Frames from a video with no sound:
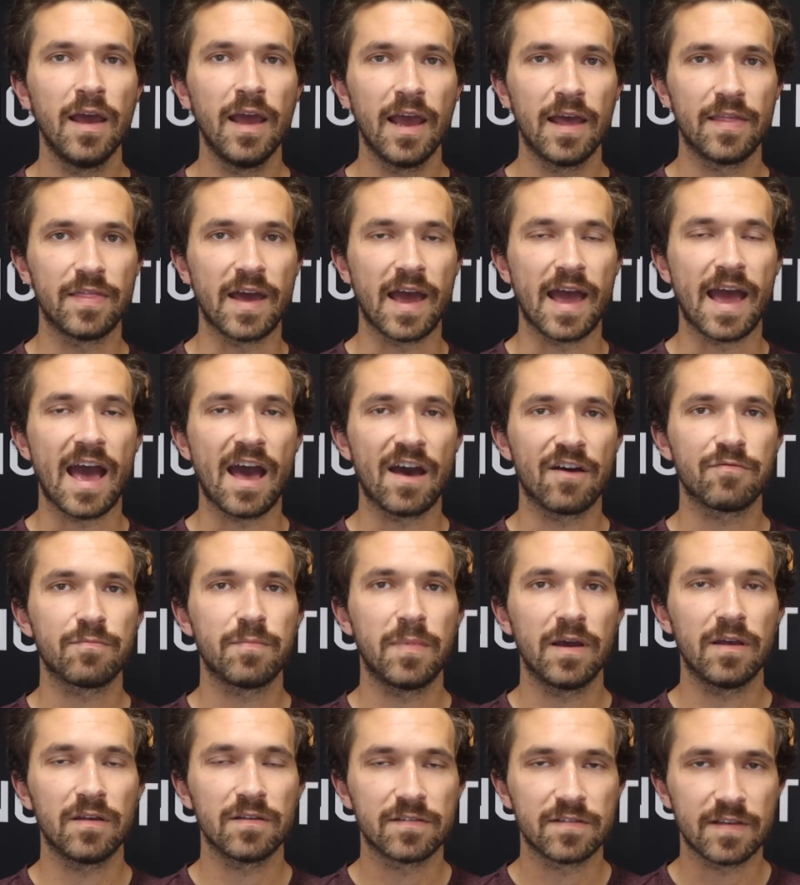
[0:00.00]
and that
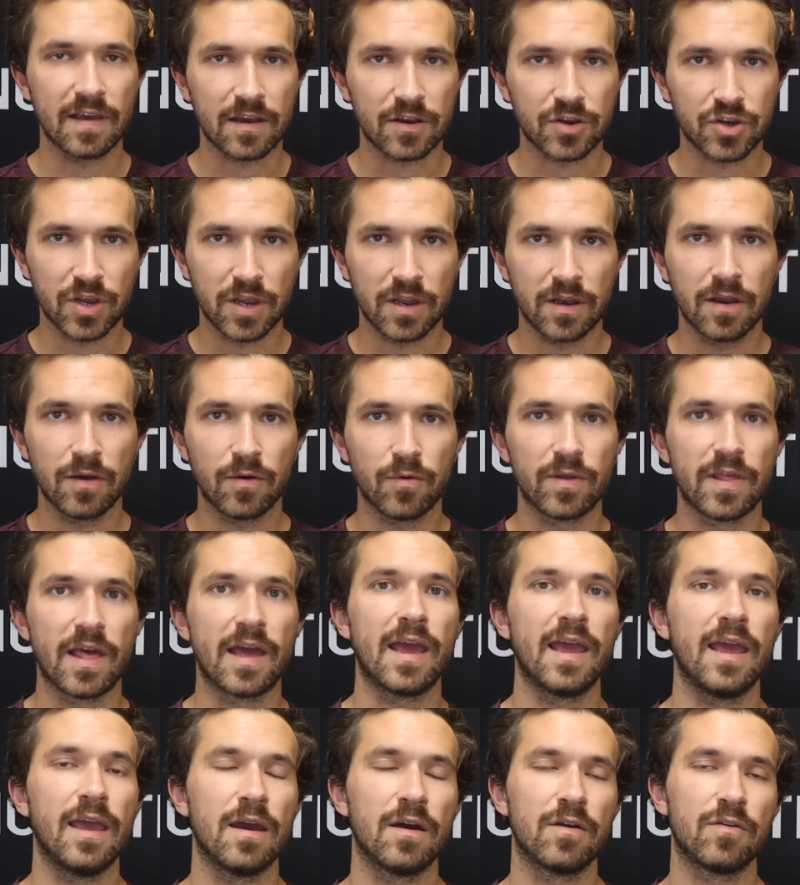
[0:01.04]
half-mile section or
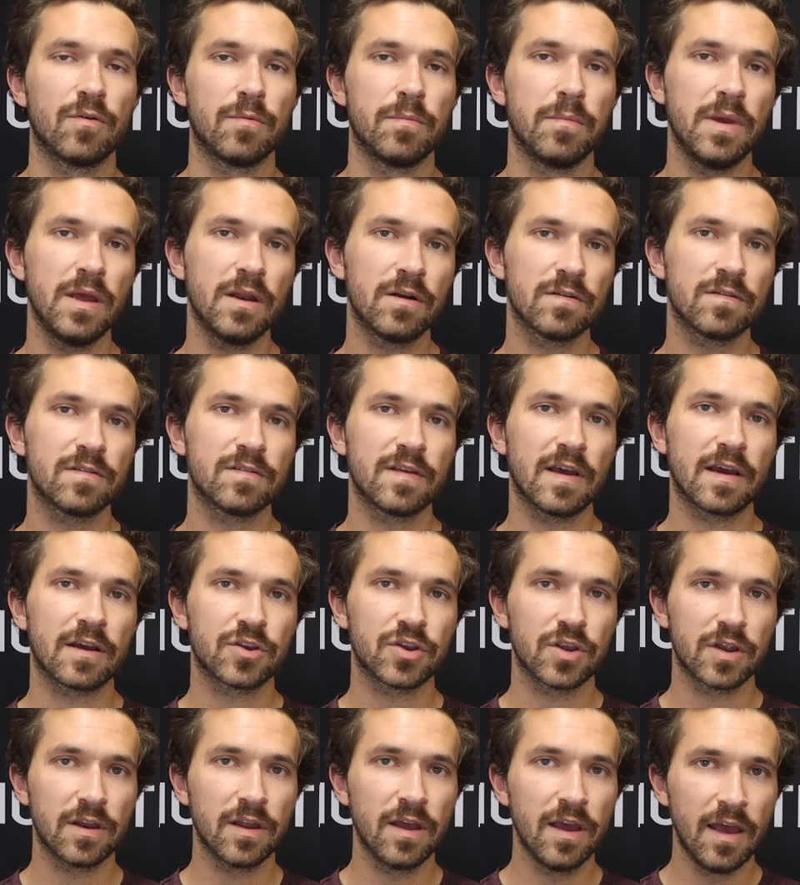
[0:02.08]
that 800 meter
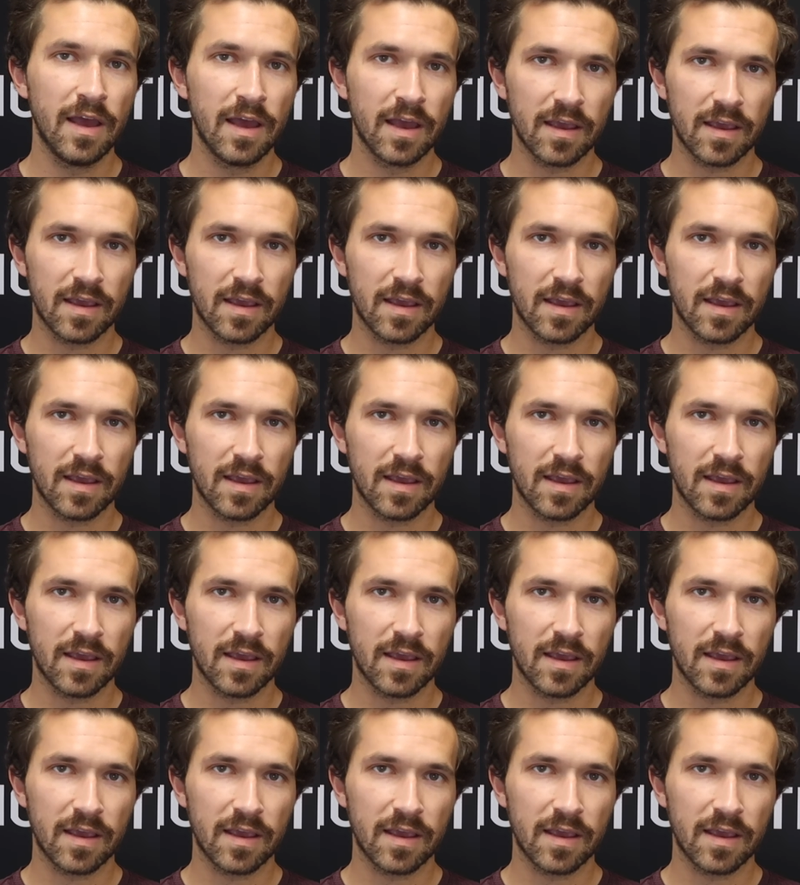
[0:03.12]
section